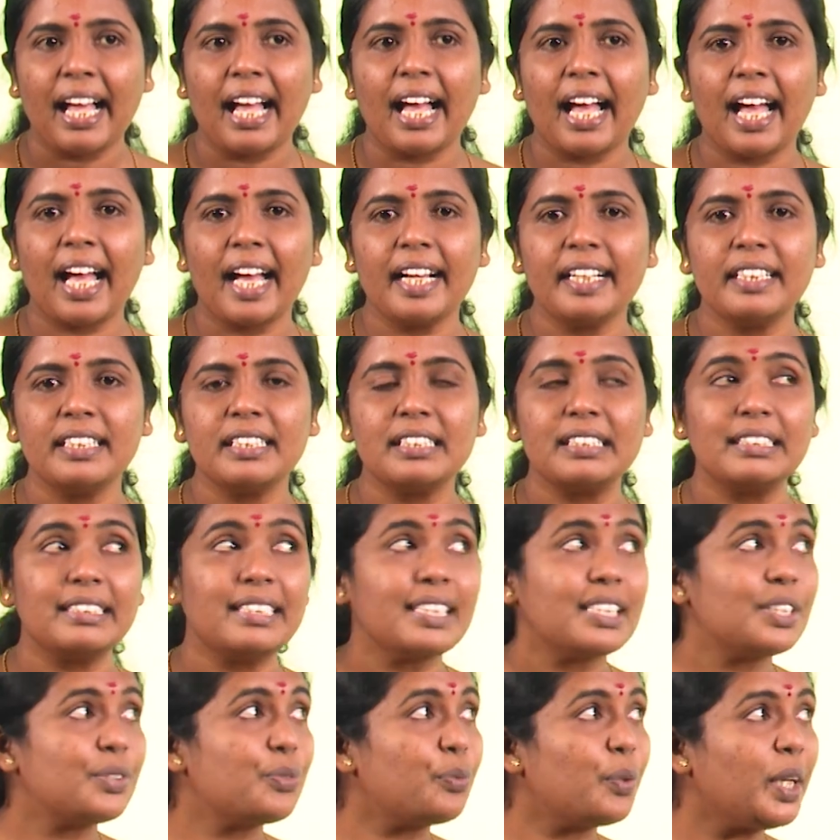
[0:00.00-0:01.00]
and
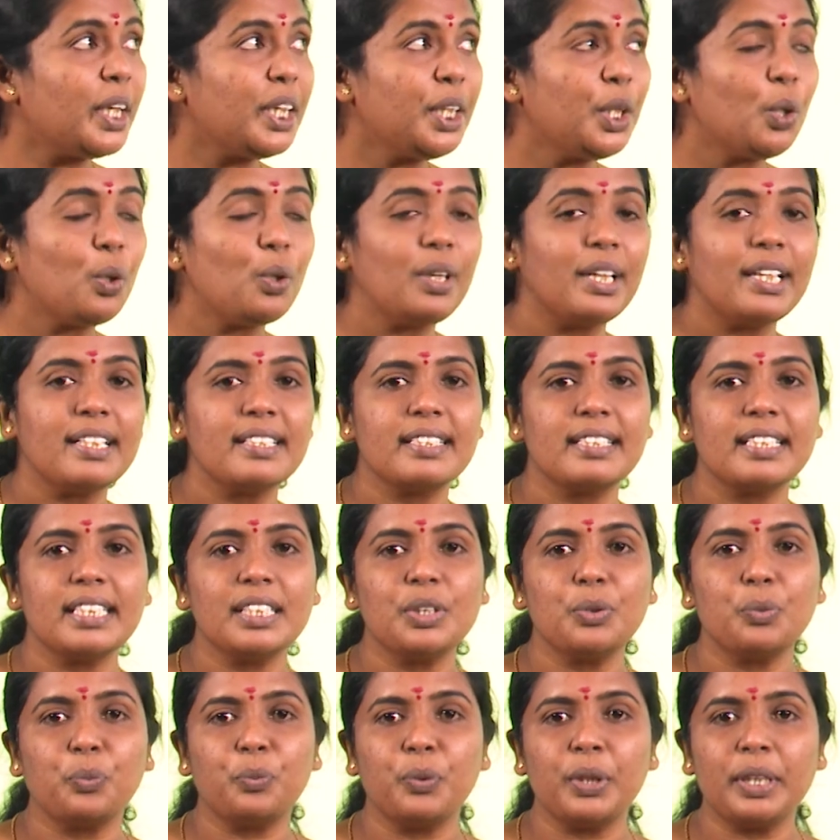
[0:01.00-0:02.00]
this video
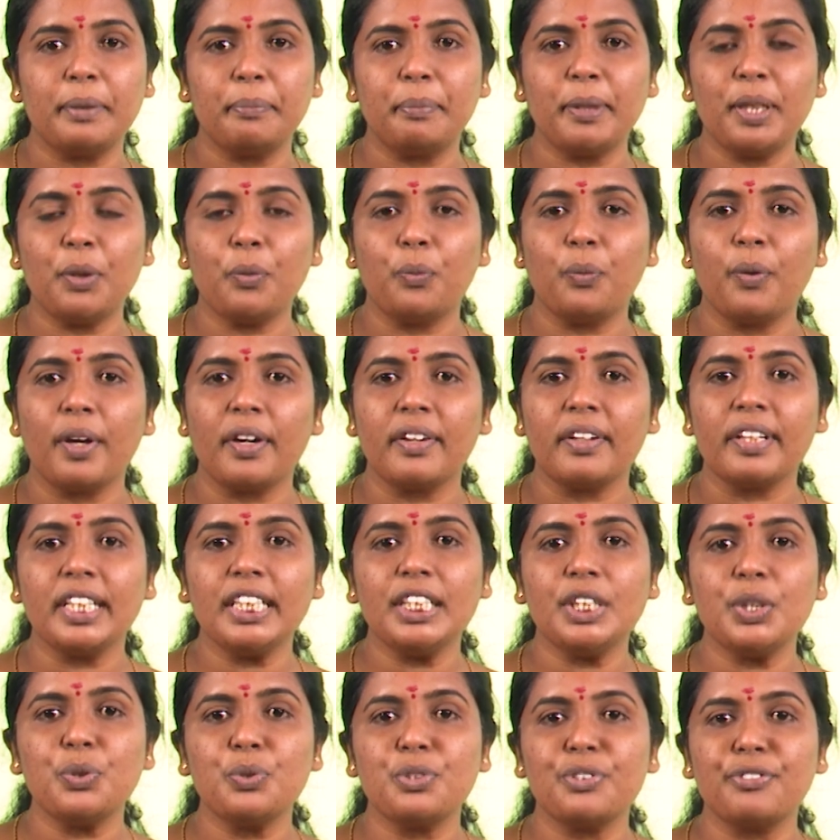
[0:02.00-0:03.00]
lesson will be very
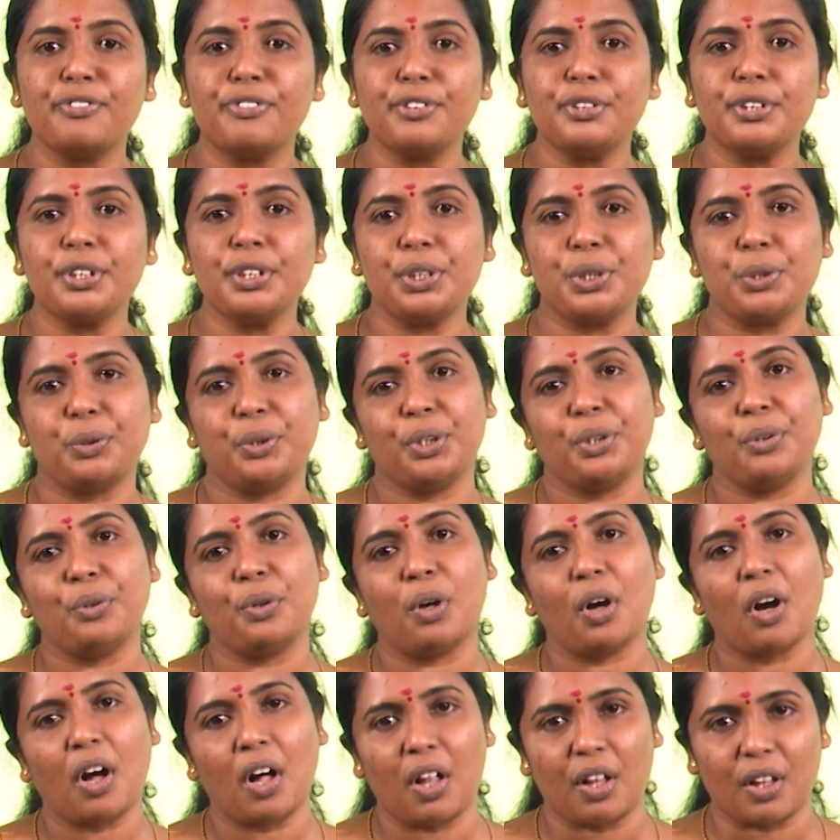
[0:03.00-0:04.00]
useful to you
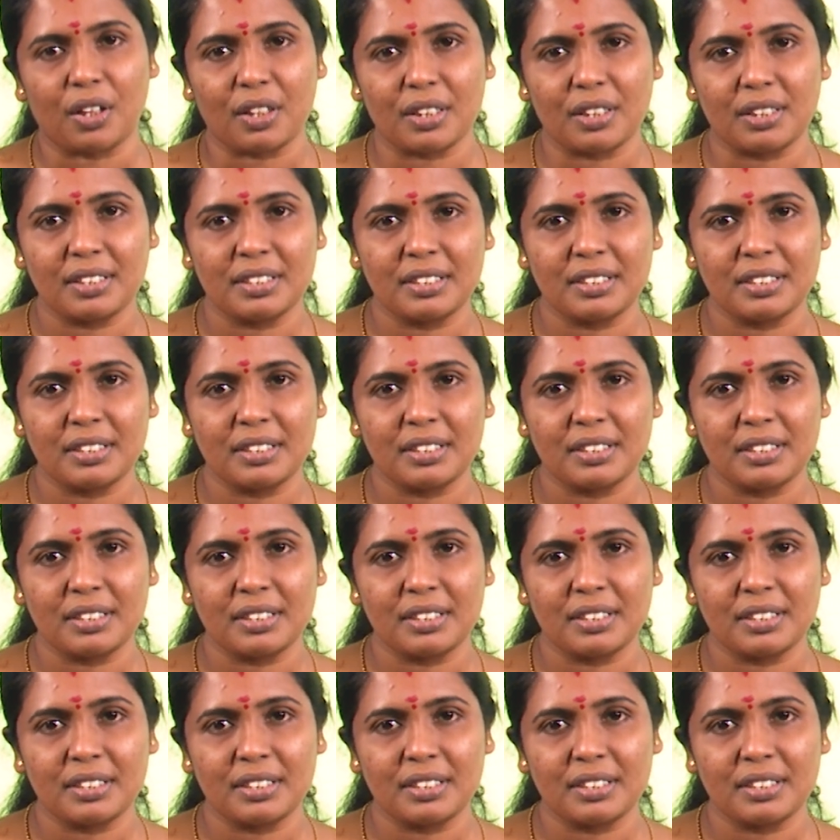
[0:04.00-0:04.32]
all.